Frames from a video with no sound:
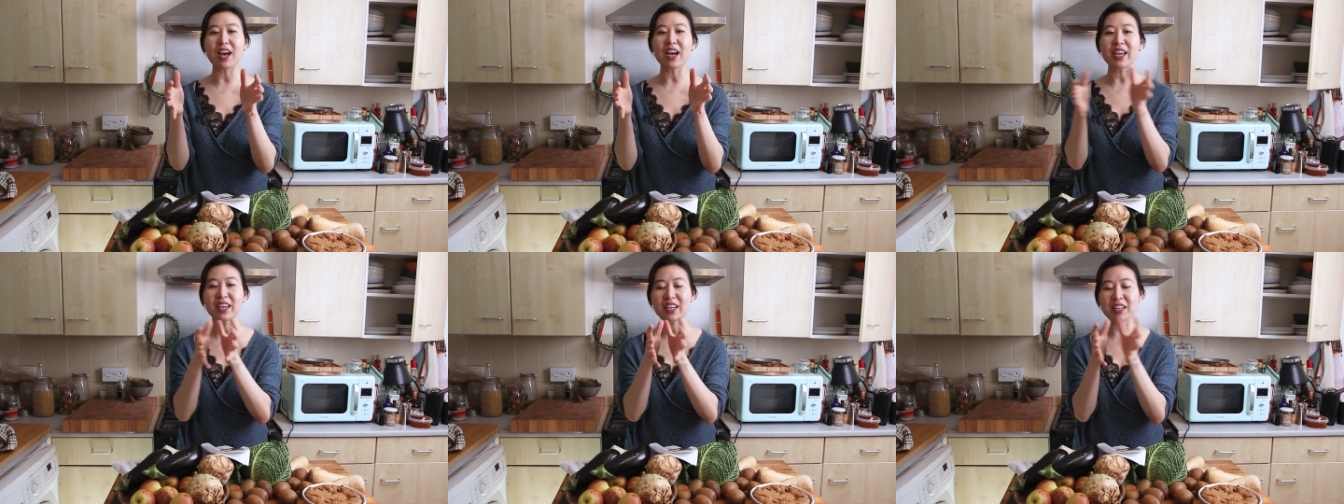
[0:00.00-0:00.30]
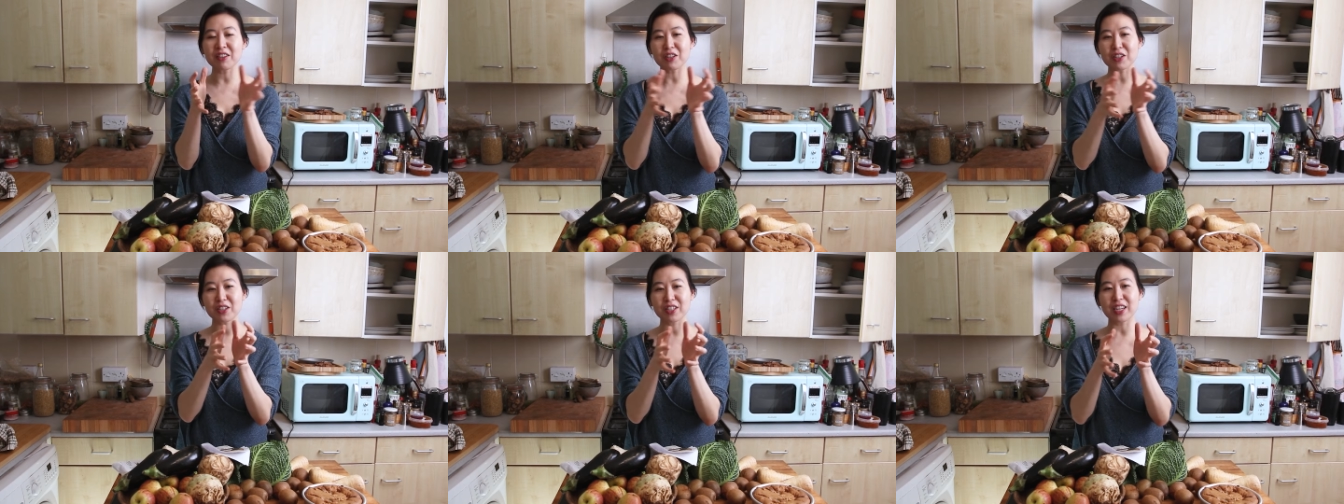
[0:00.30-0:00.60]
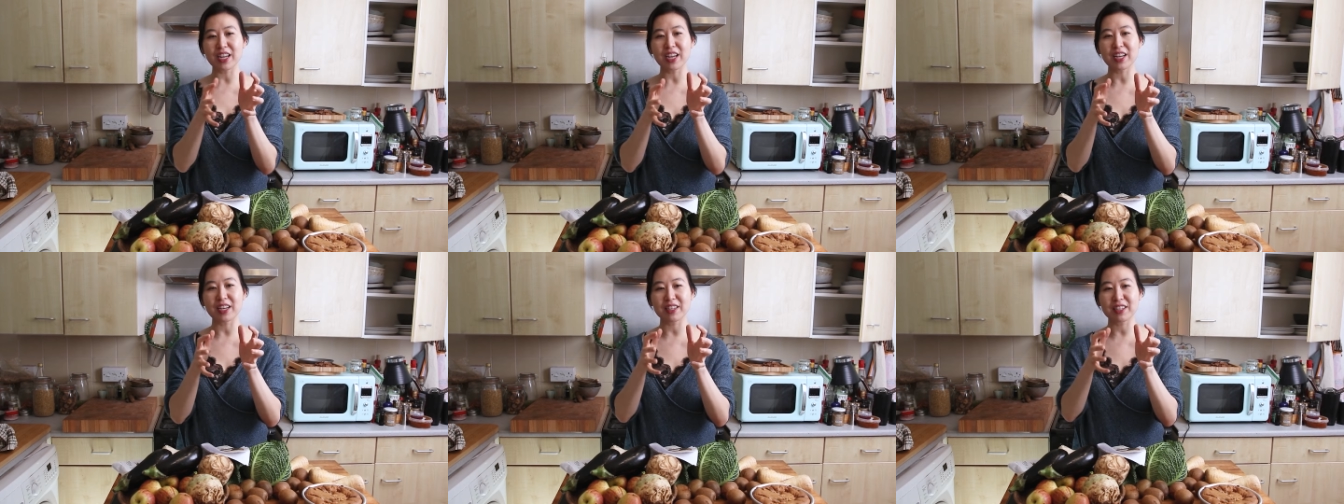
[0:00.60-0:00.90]
I
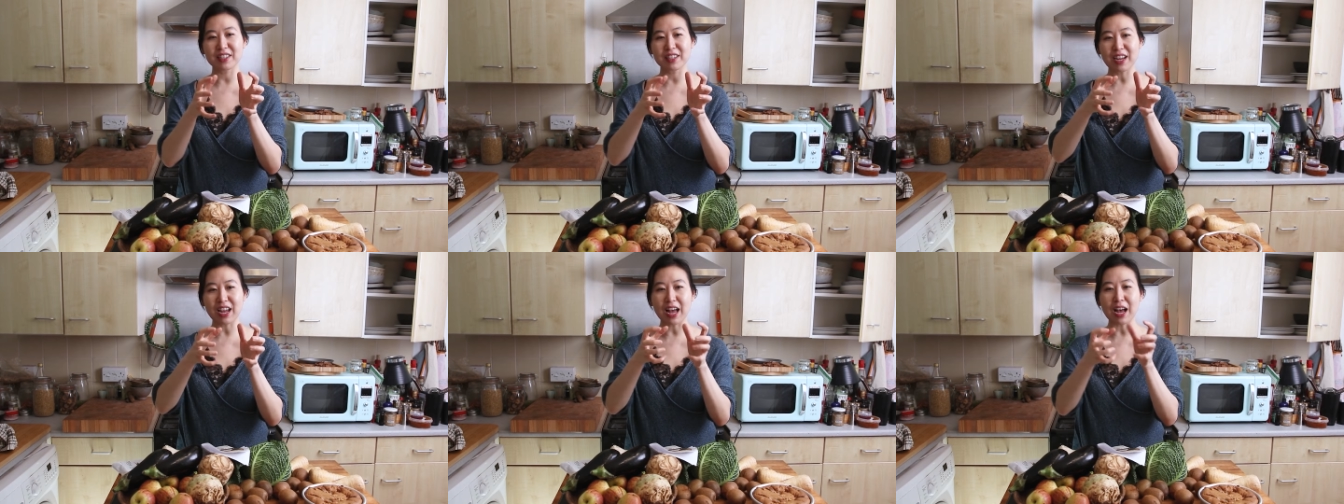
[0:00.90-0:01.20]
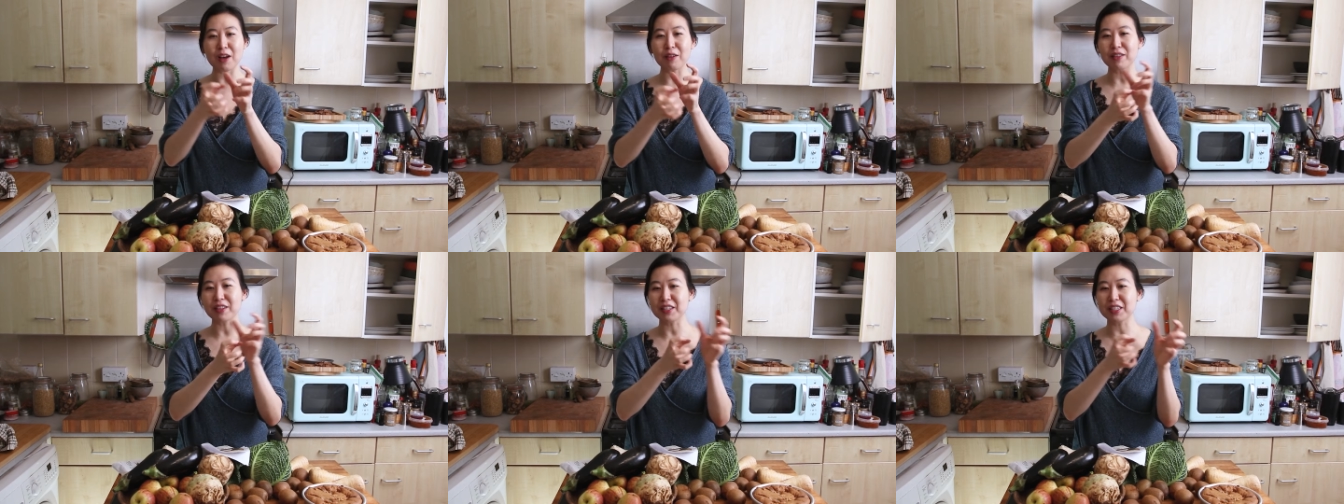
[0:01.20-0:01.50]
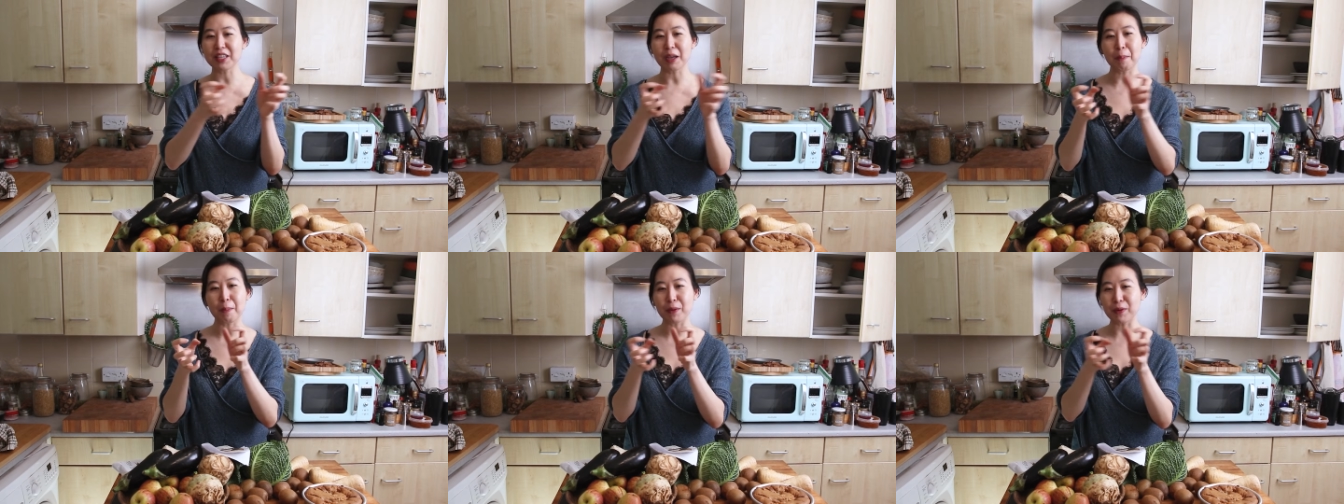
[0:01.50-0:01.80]
understand how the
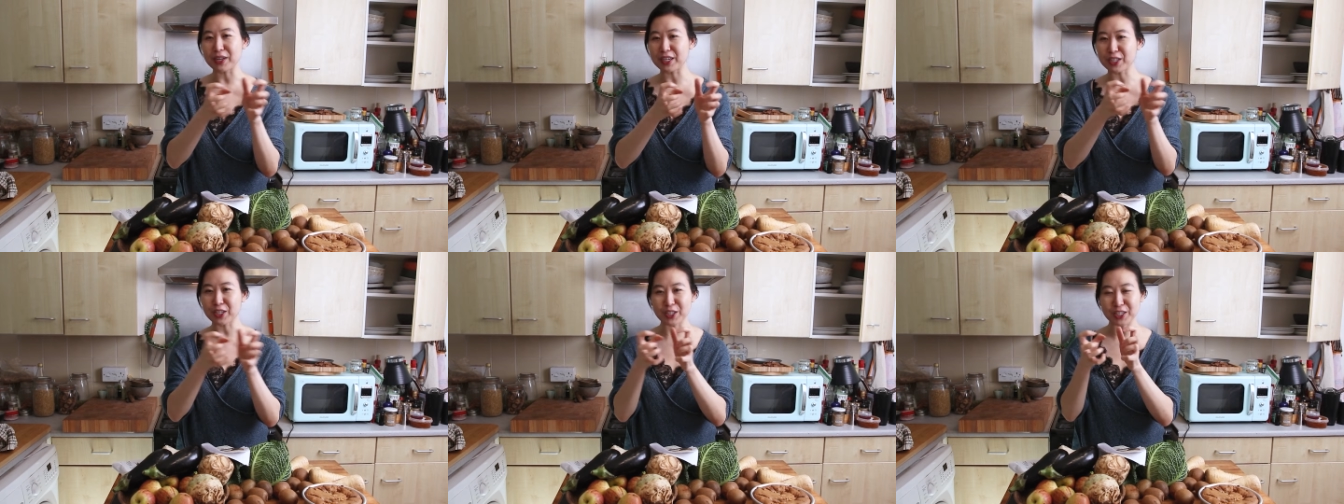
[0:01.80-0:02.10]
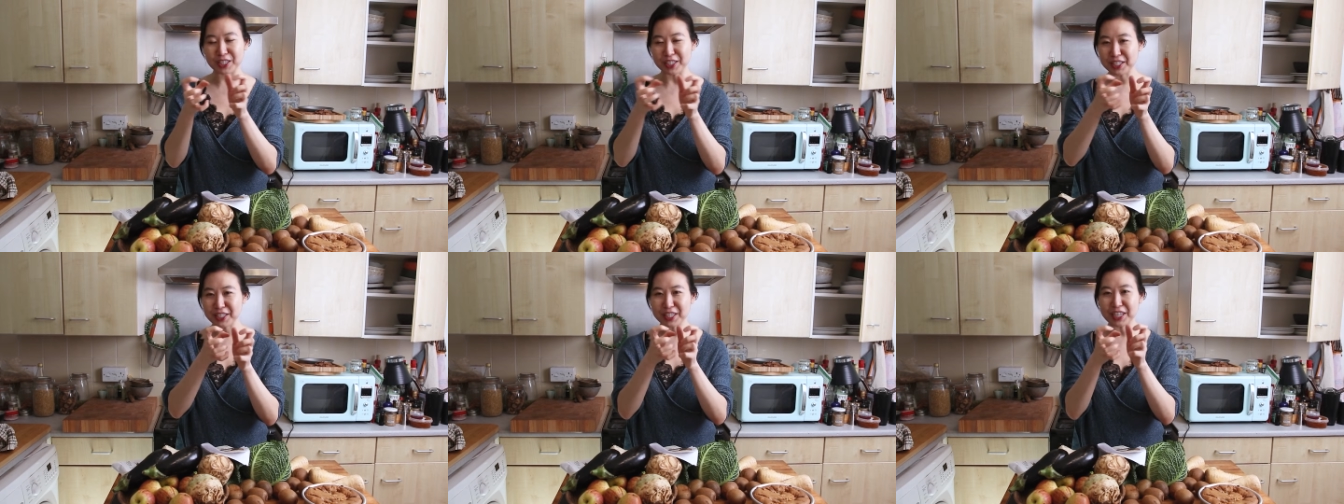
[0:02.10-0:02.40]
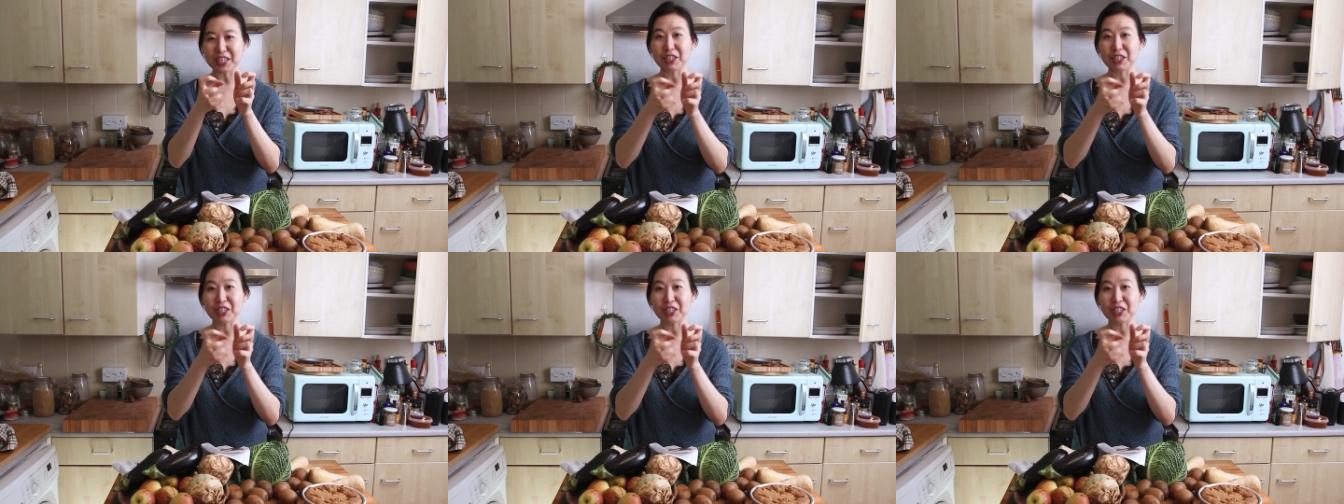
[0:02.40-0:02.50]
separation